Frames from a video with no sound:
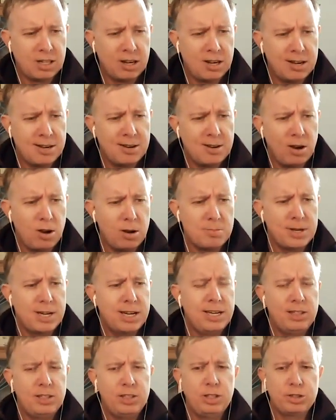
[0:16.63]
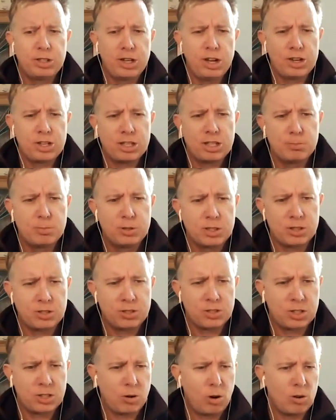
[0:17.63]
I'm a New Testament
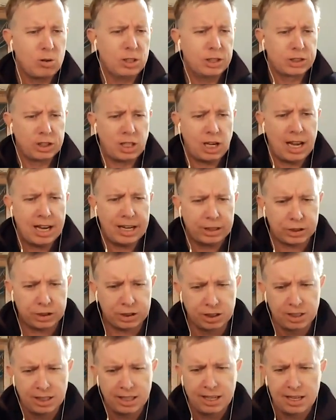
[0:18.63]
scholar slash